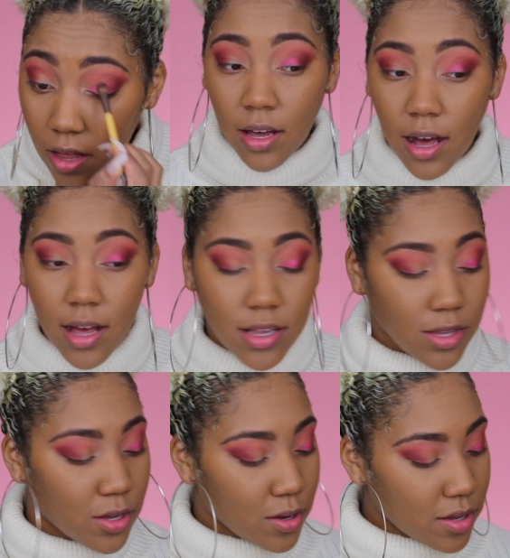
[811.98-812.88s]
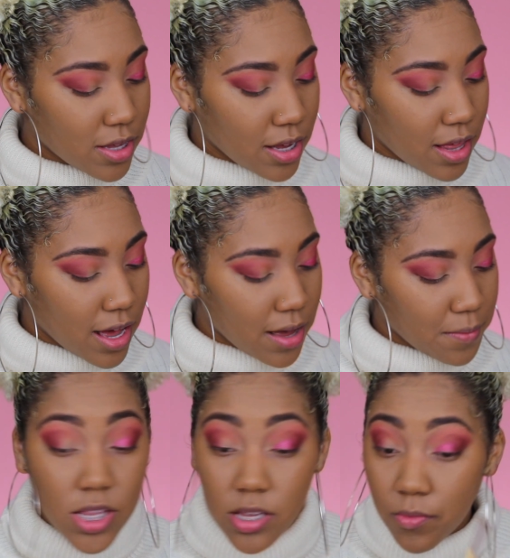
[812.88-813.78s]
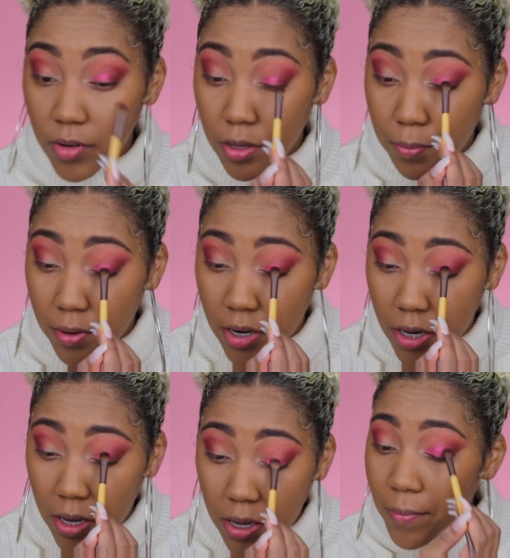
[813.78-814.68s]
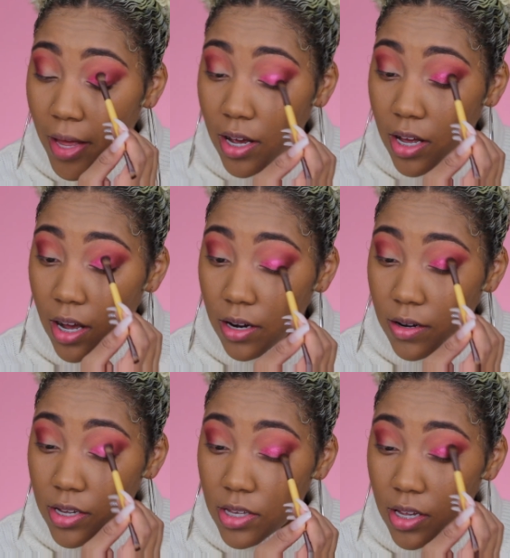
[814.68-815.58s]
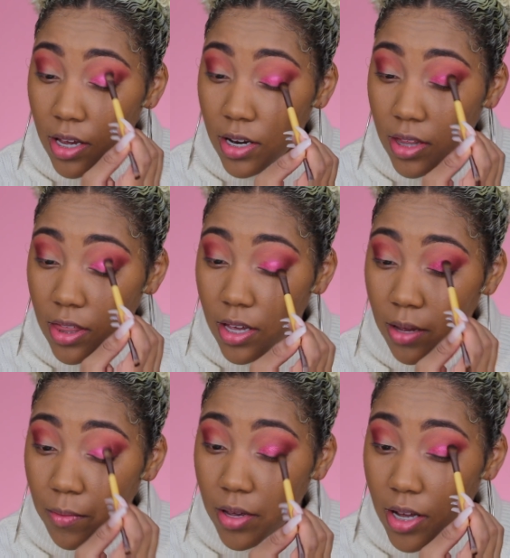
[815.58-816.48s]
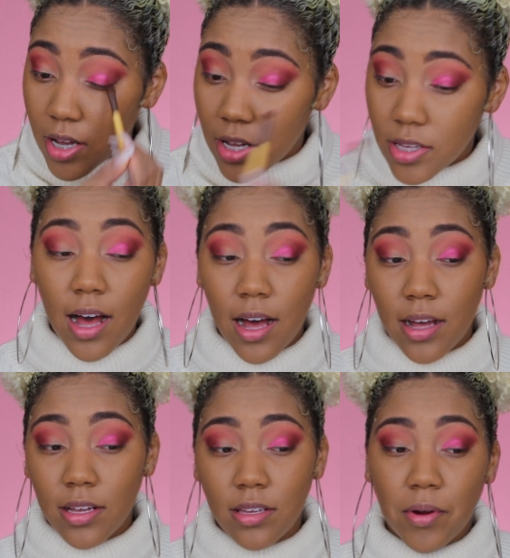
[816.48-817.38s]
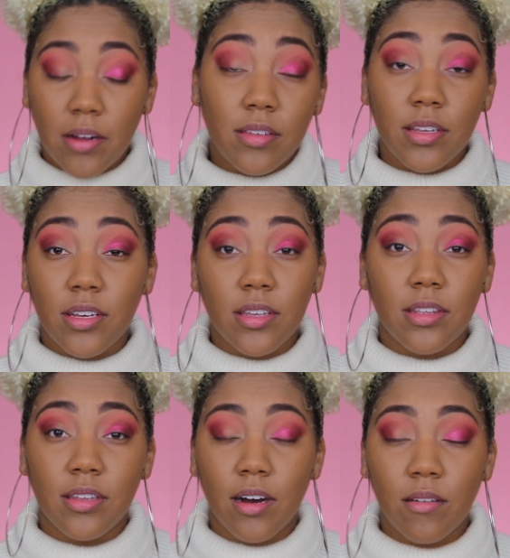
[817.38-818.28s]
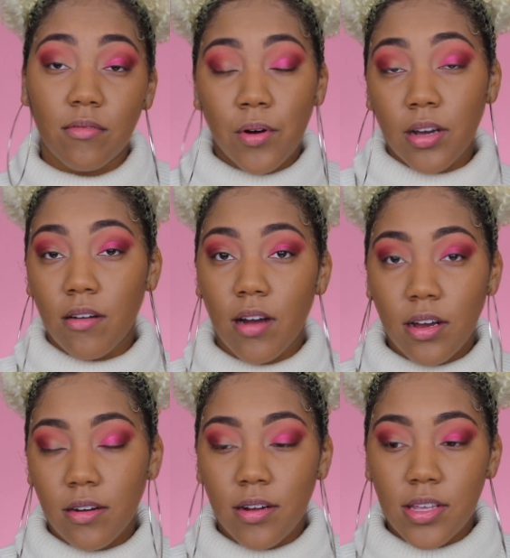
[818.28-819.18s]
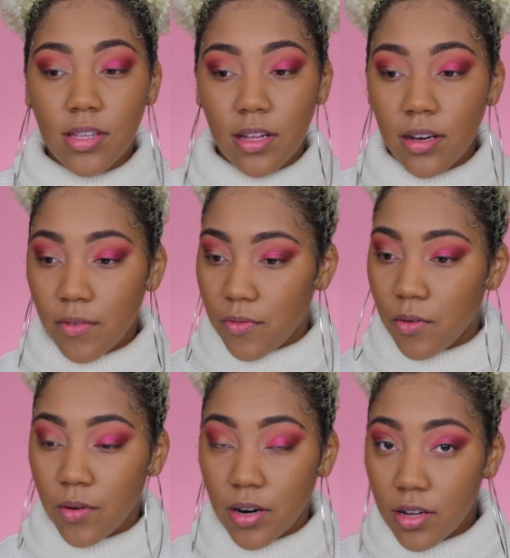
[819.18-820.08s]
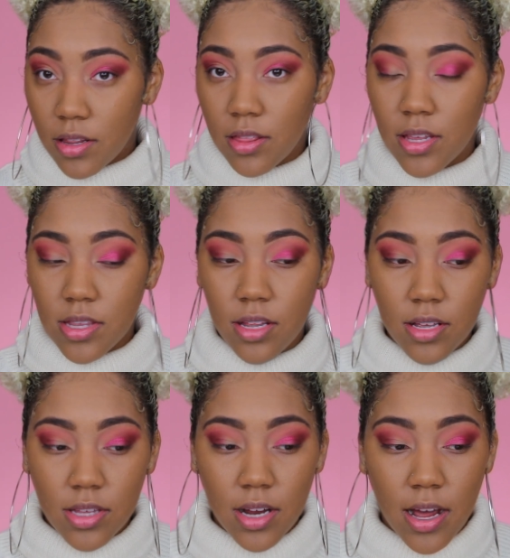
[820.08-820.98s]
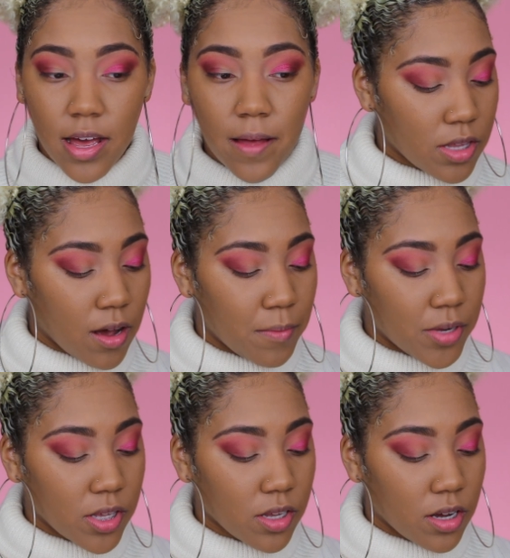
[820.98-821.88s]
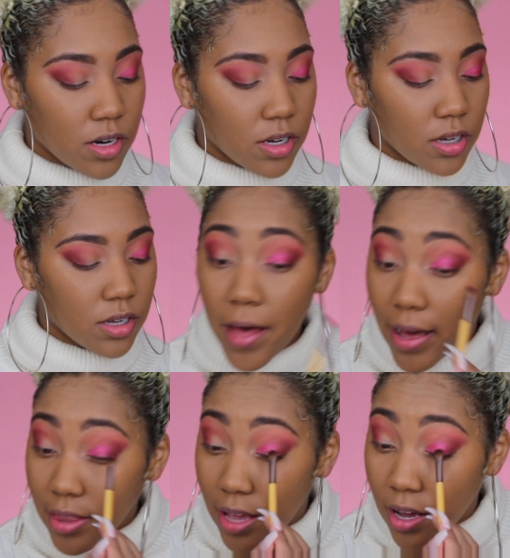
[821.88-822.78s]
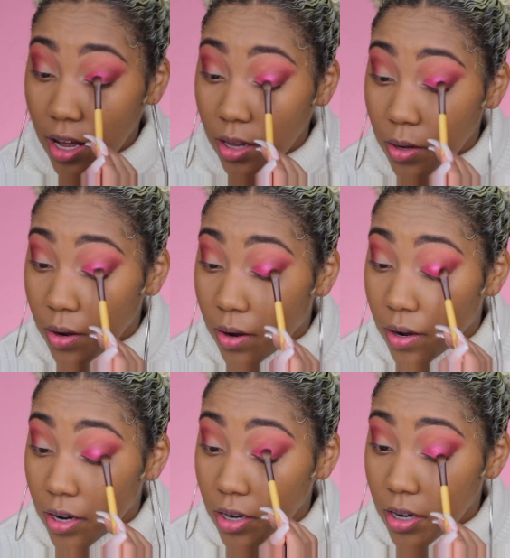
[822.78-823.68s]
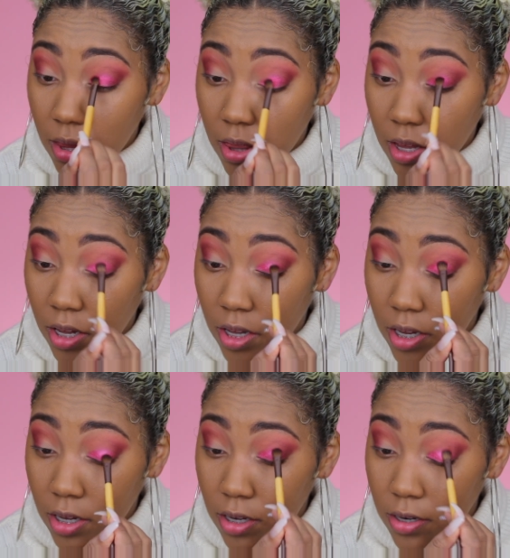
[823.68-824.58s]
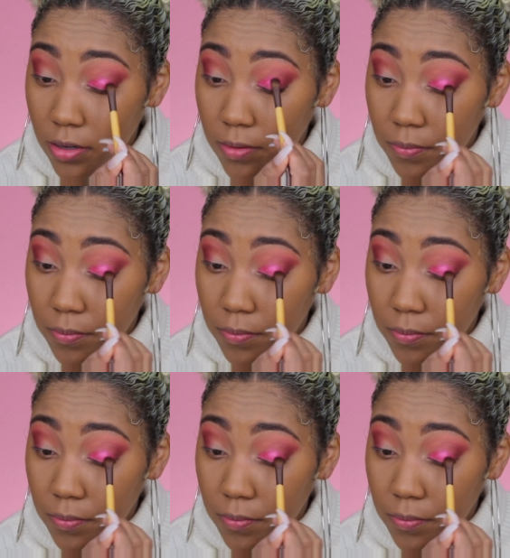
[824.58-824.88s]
Guys, do you see that? This is really pretty. I'm not cut creasing anything because I personally just don't want a cut crease look for this look today. So I'm just gonna pack that color on the lid.